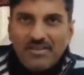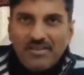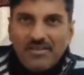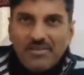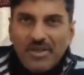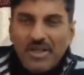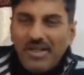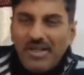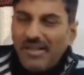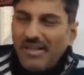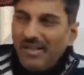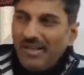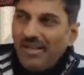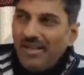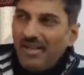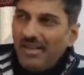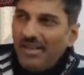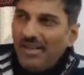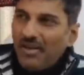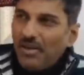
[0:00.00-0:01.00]
right?
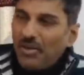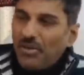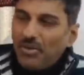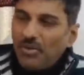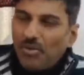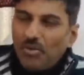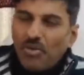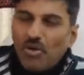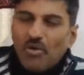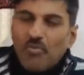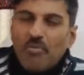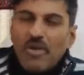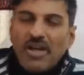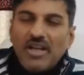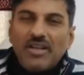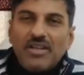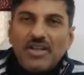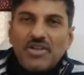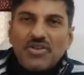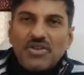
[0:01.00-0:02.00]
Do good
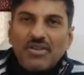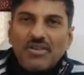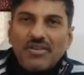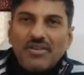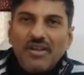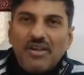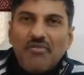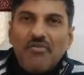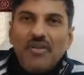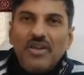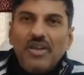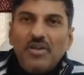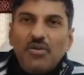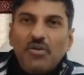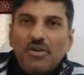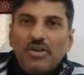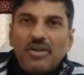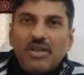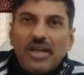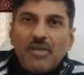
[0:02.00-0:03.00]
meditation. A very
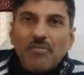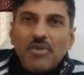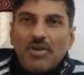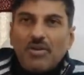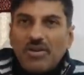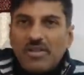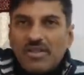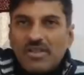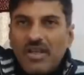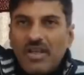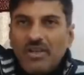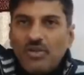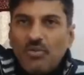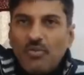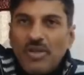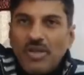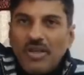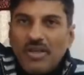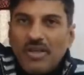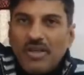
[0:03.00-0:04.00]
good time, because Ketu
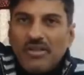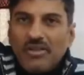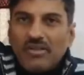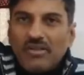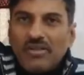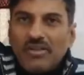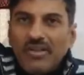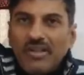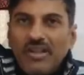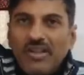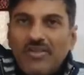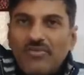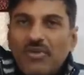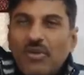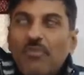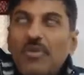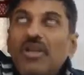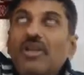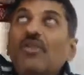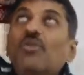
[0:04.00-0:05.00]
being here,
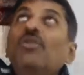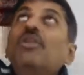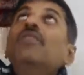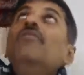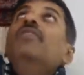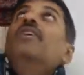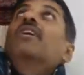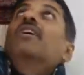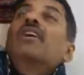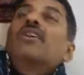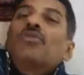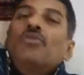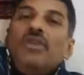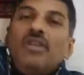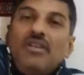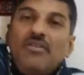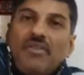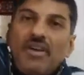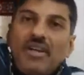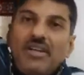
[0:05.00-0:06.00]
from here only we connect to the
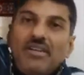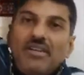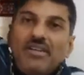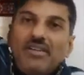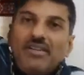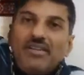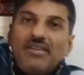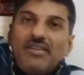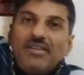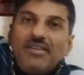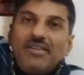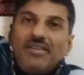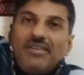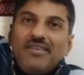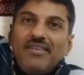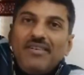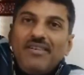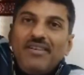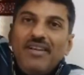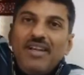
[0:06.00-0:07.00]
divine.
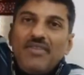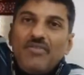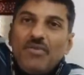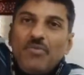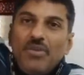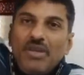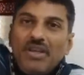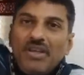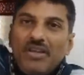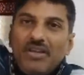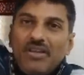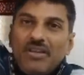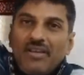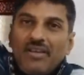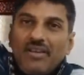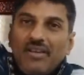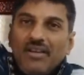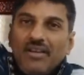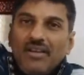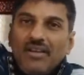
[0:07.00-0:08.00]
It will be
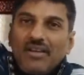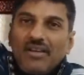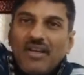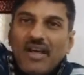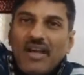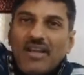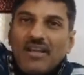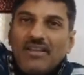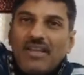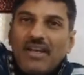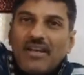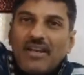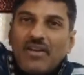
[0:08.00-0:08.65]
carrying that